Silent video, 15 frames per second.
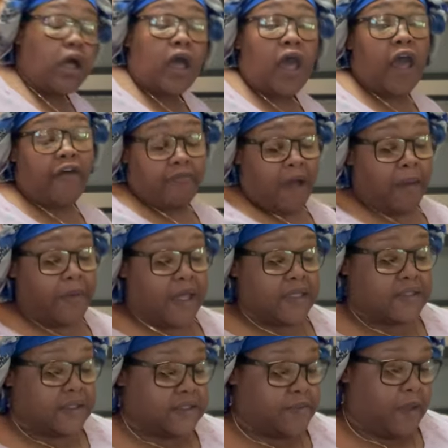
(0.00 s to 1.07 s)
have my
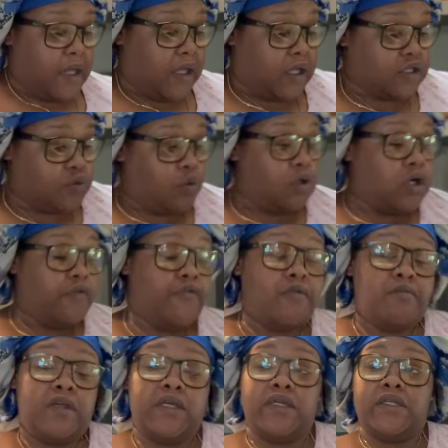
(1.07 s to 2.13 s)
baskets back. Because one of
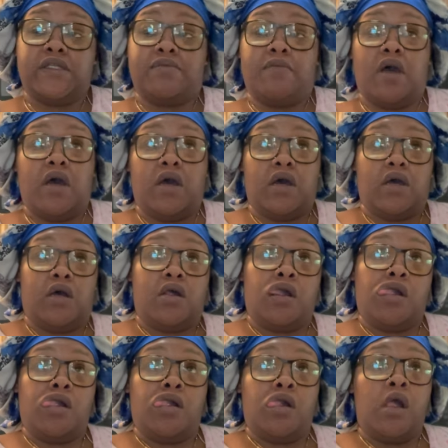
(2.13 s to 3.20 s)
them is my
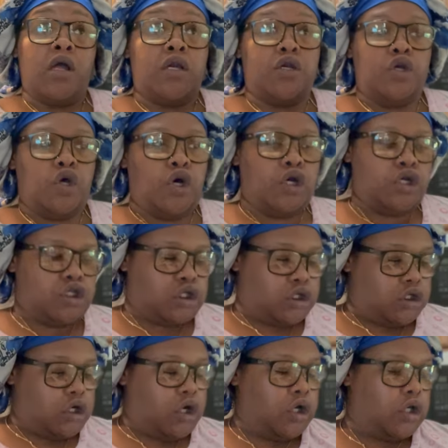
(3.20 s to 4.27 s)
daughter's
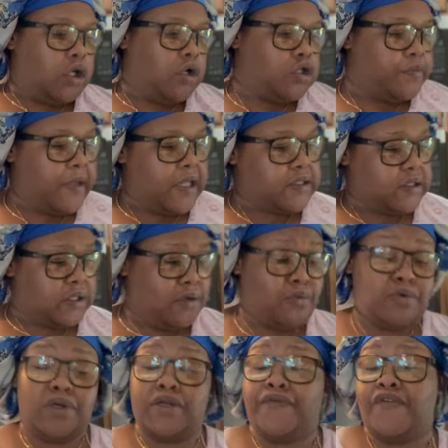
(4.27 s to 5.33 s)
dirty clothes basket and
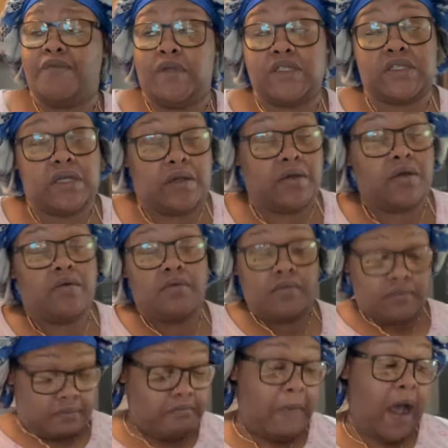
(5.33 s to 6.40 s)
one of them is
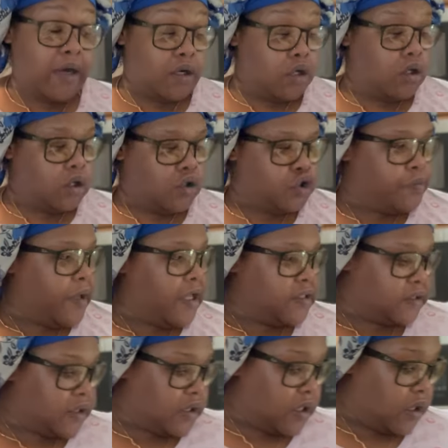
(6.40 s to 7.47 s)
my dirty clothes basket.